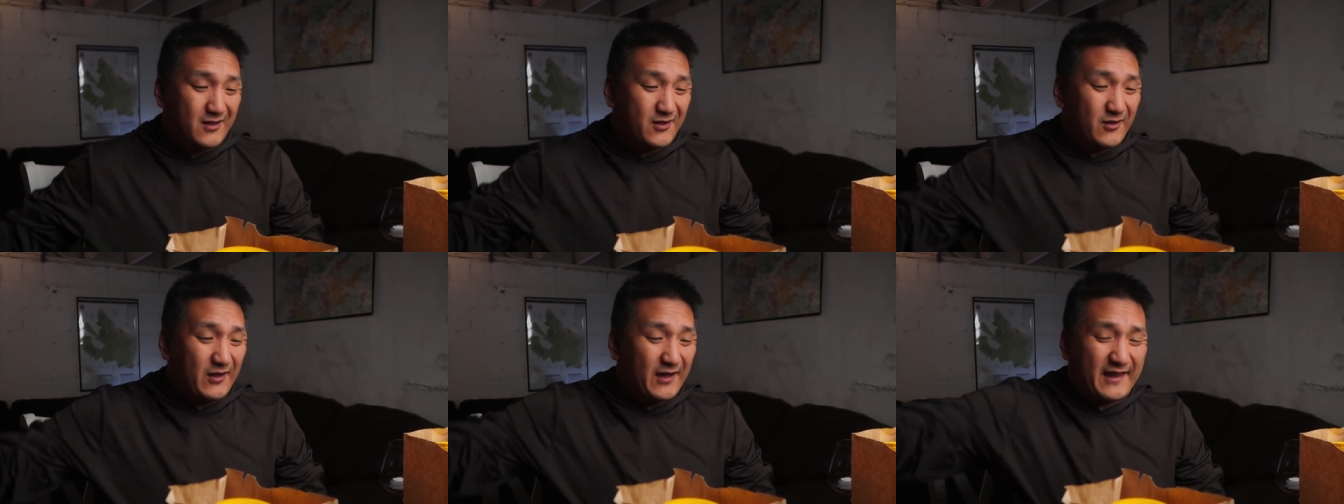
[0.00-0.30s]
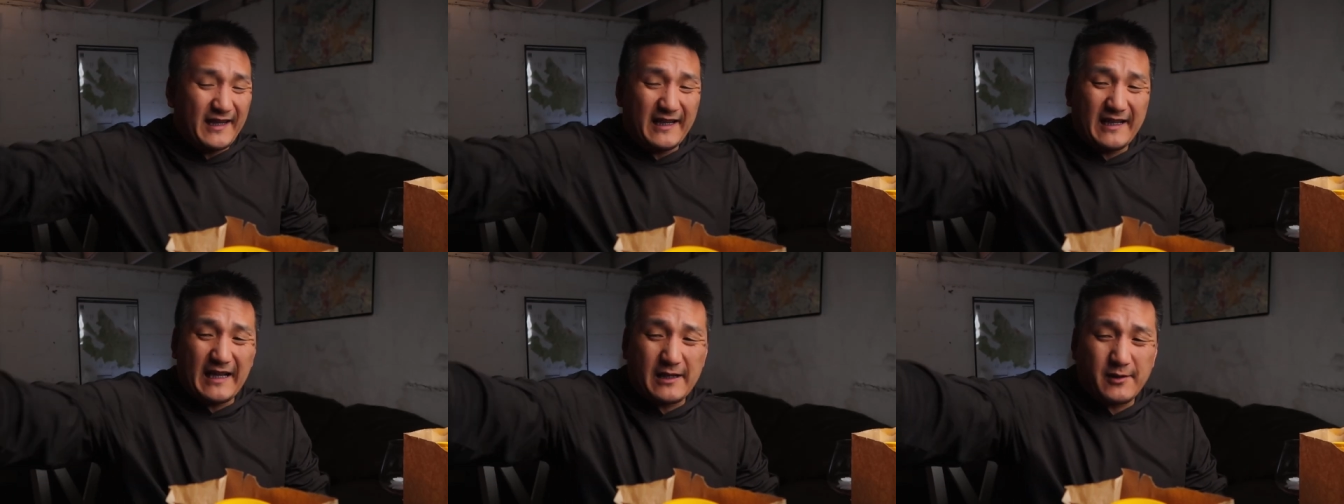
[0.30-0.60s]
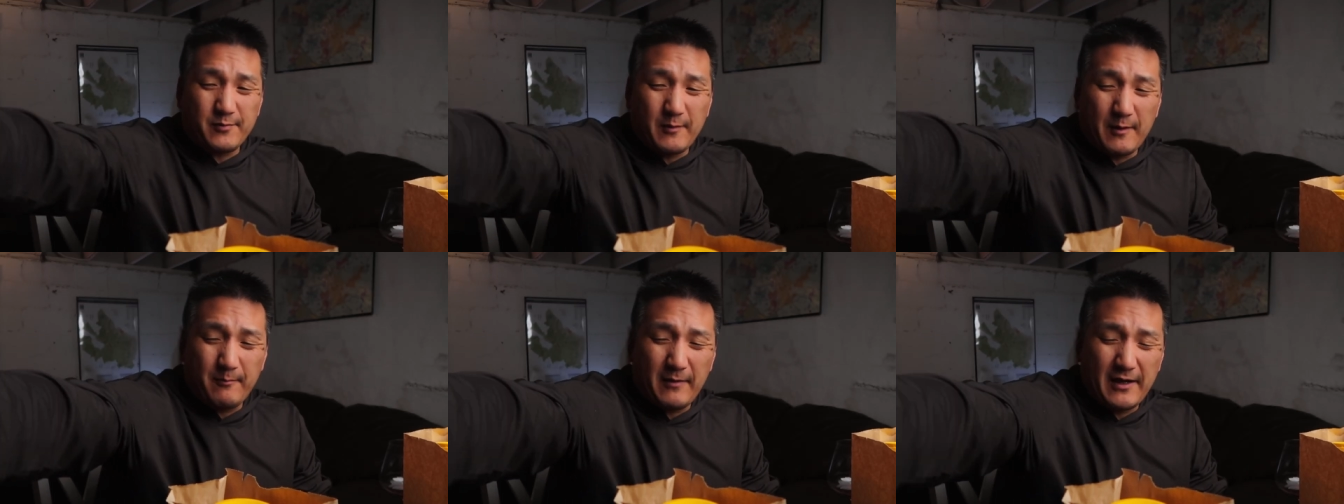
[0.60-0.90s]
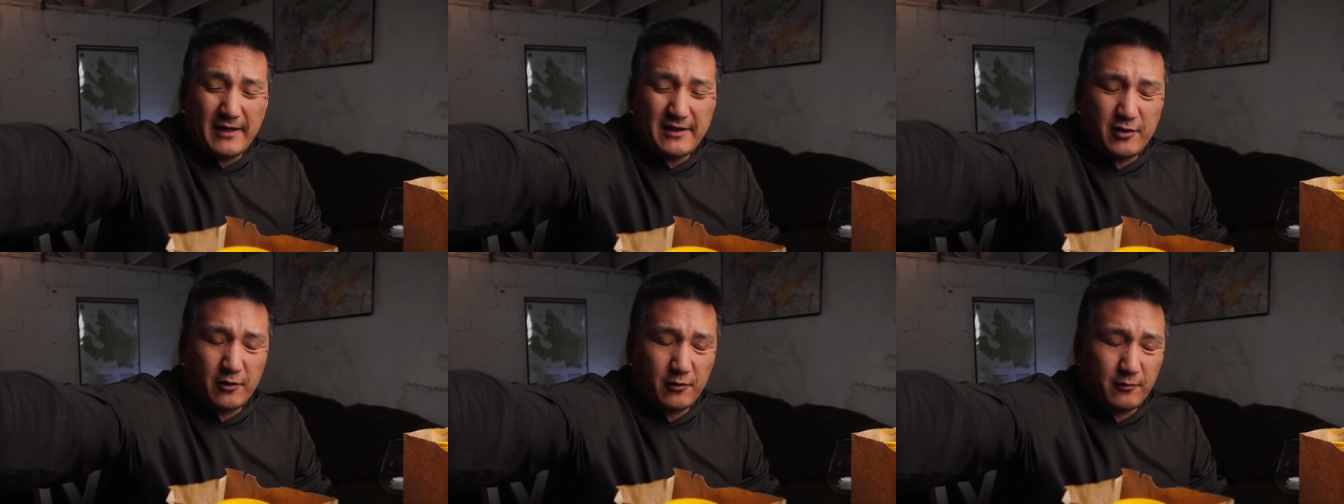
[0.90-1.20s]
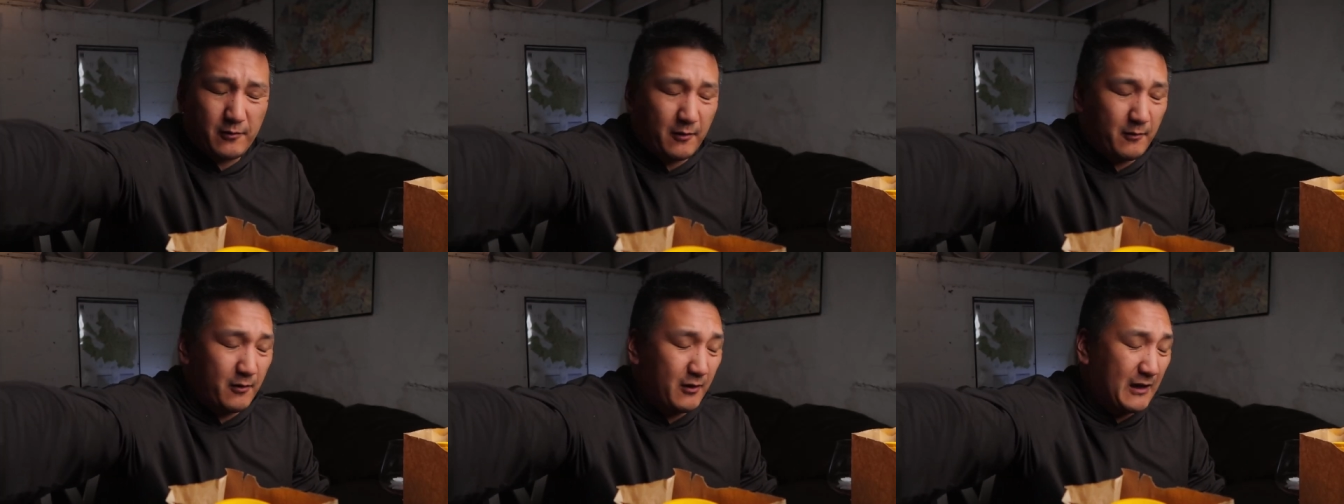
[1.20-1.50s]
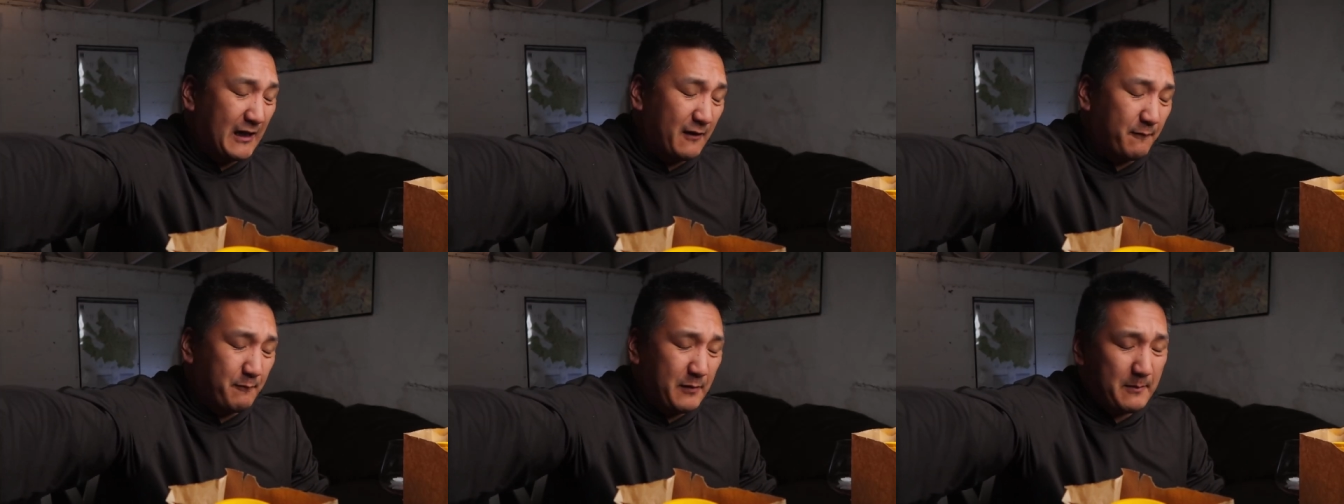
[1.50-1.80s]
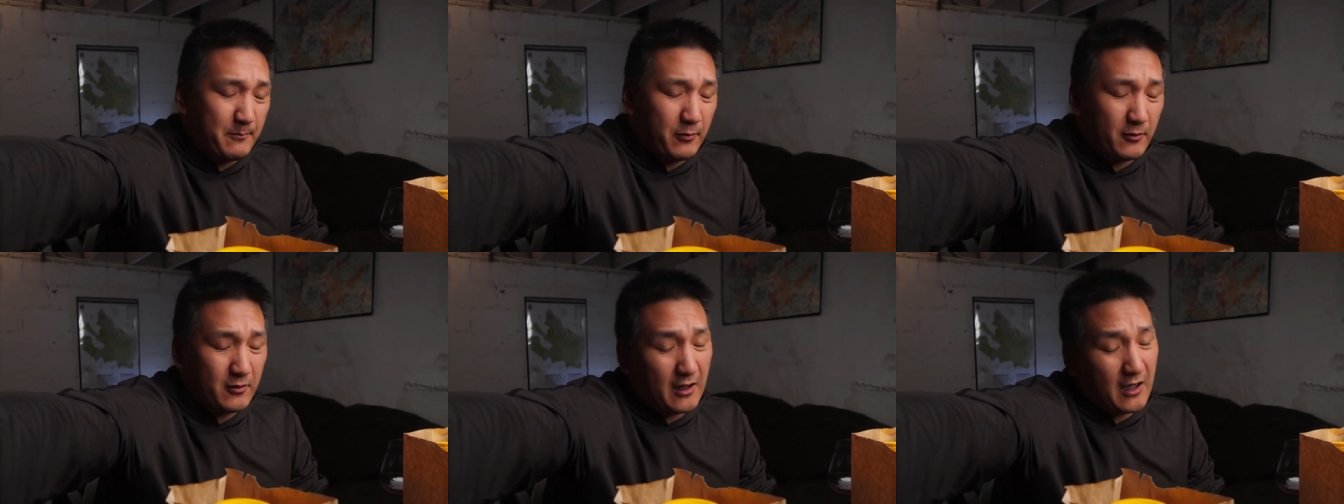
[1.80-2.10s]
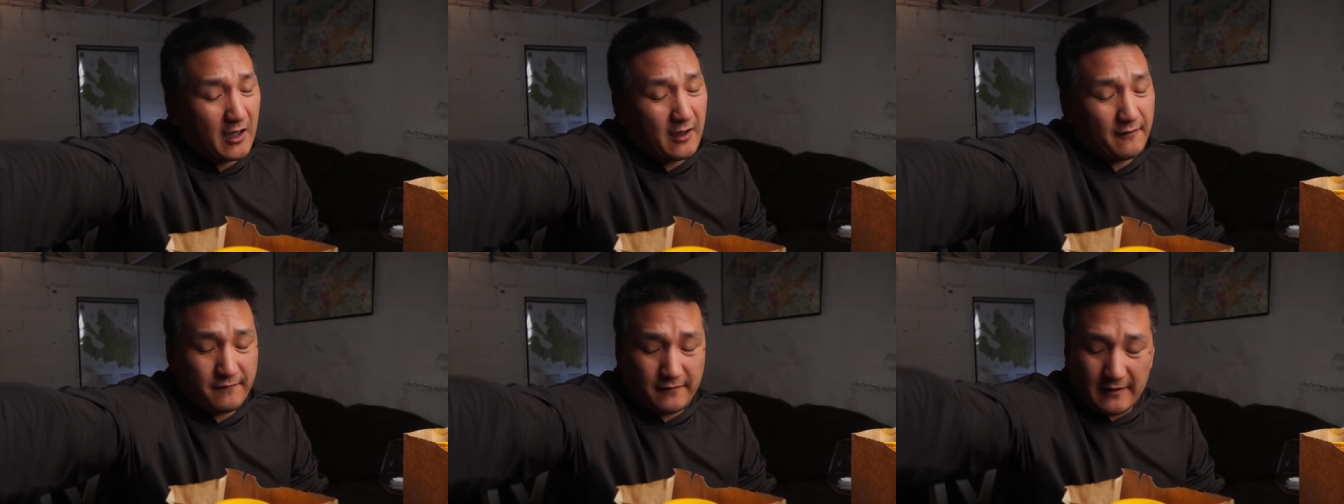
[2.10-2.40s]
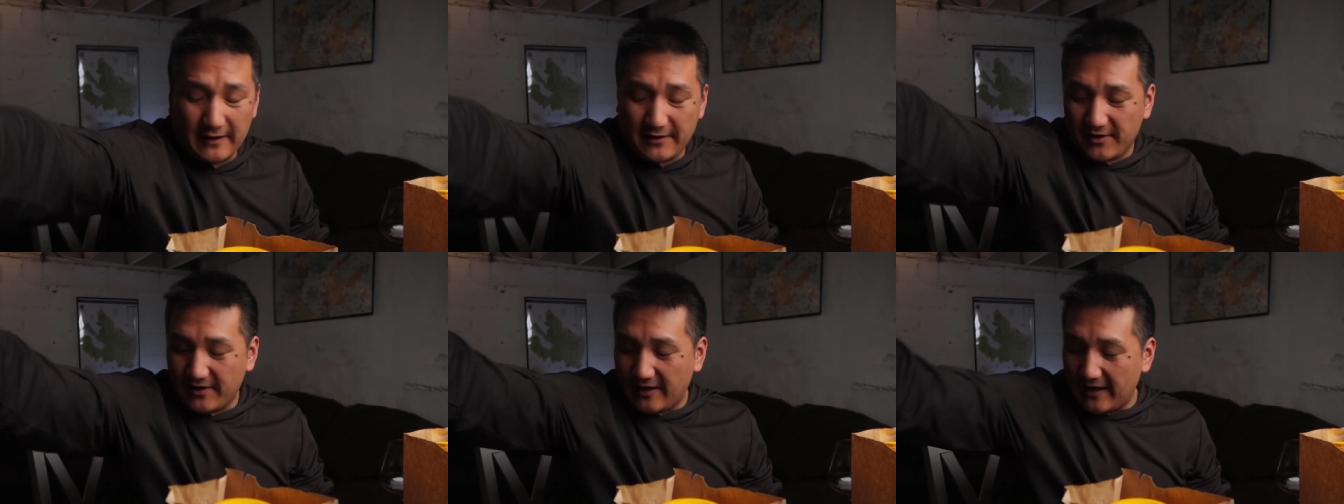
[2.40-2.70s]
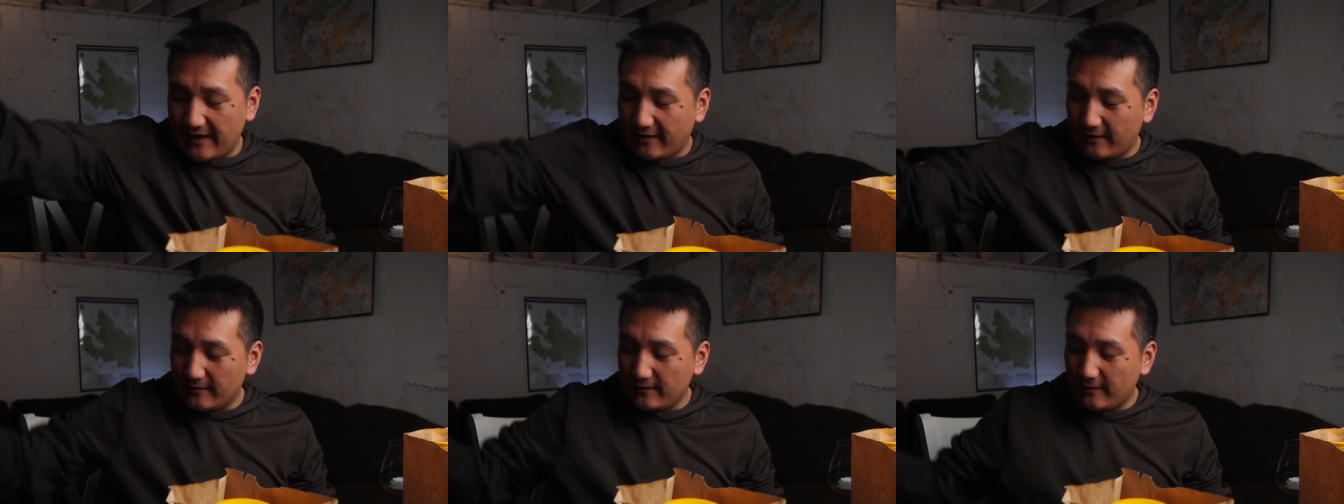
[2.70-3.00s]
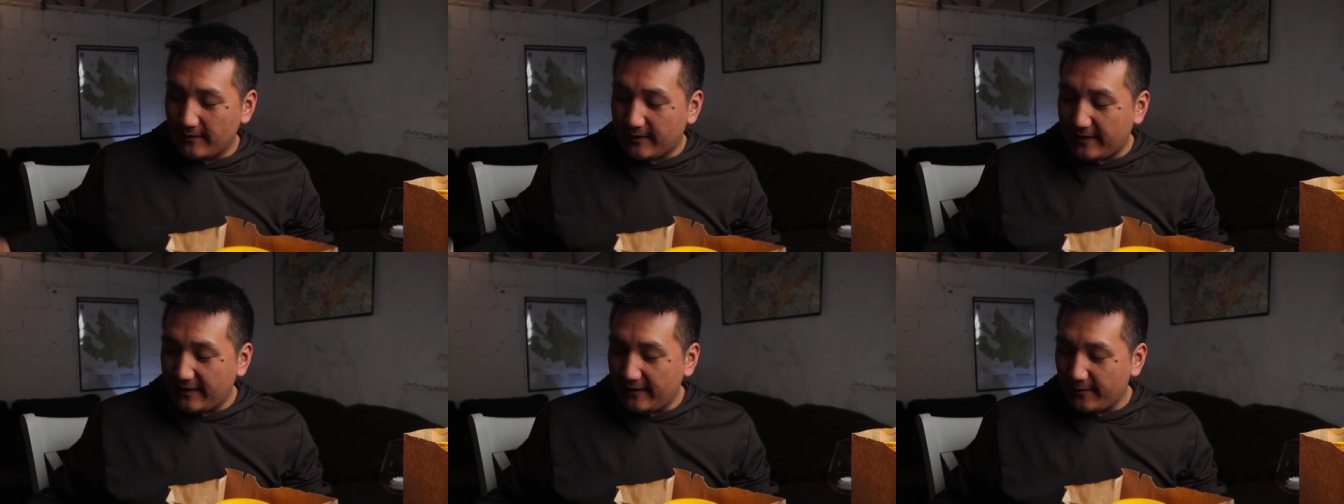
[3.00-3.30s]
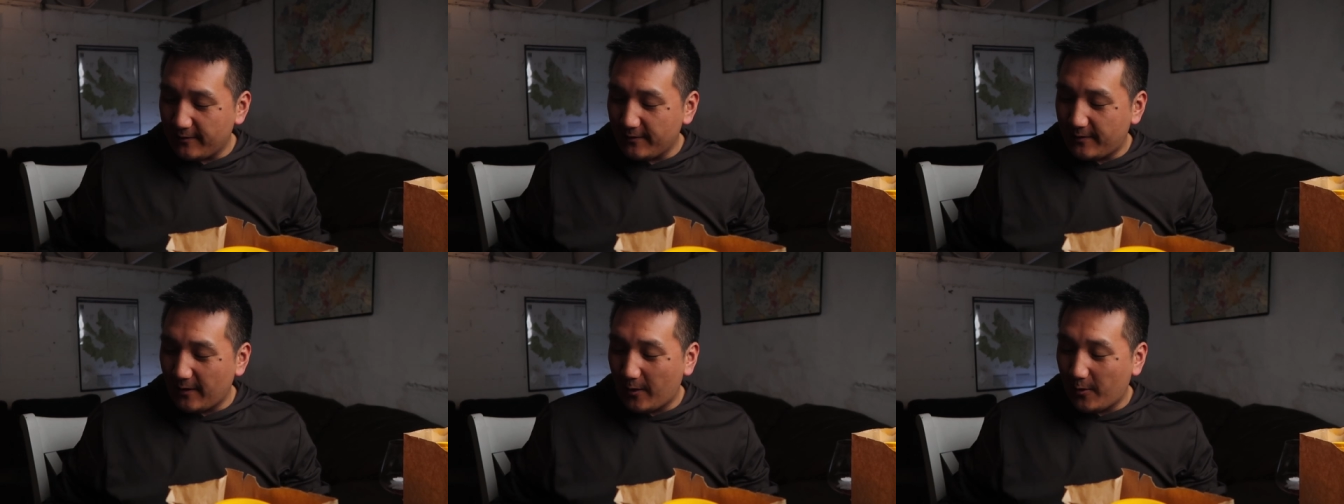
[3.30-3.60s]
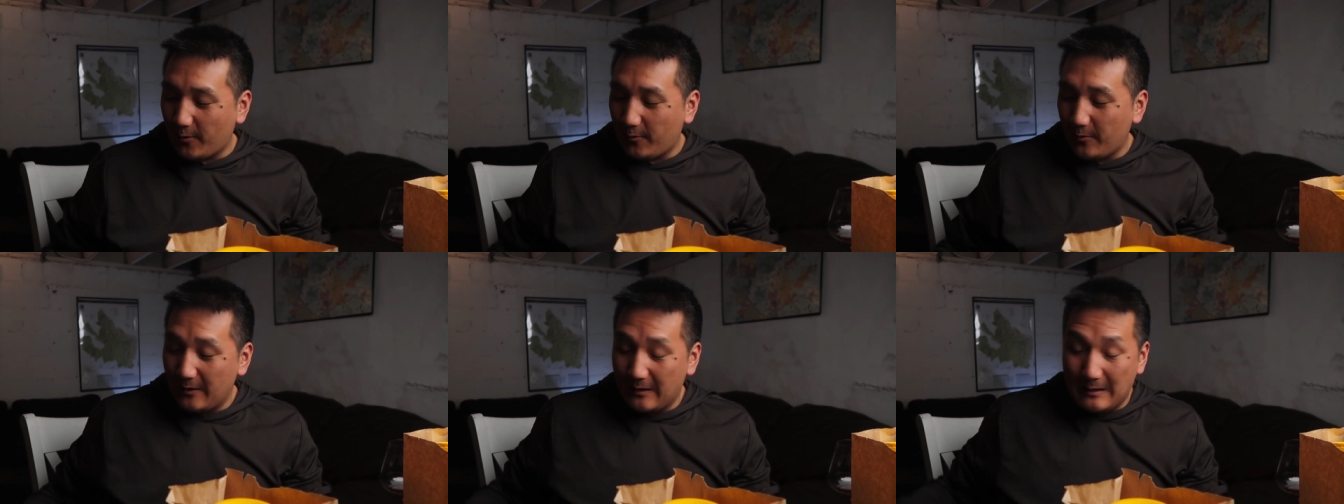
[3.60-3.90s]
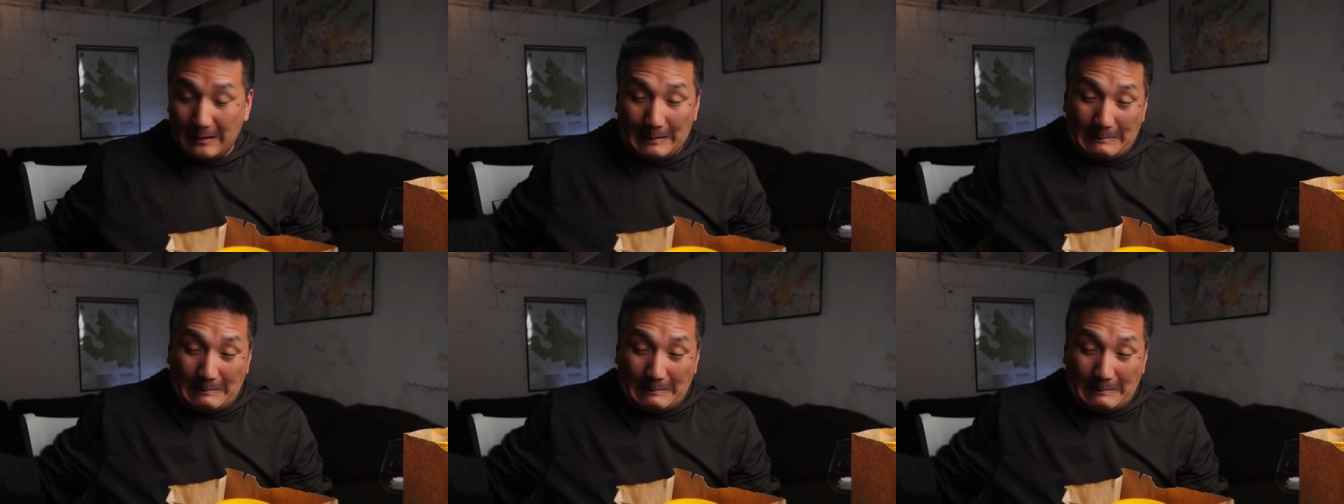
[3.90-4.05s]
So I think that's what might turn a lot of people off. Let's take a look here, though.